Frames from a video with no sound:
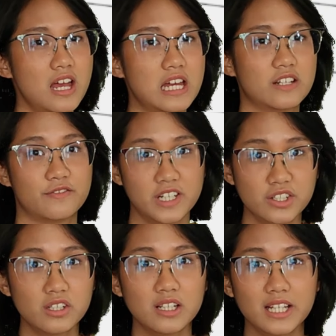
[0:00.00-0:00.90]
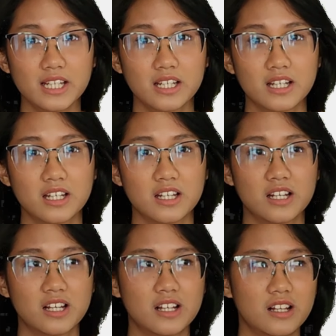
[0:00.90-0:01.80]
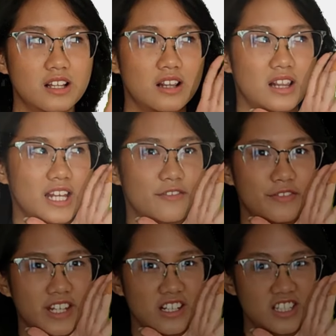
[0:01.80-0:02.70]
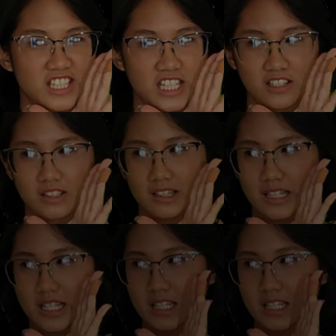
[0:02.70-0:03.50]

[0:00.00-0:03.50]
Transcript: and eventually left there secretly.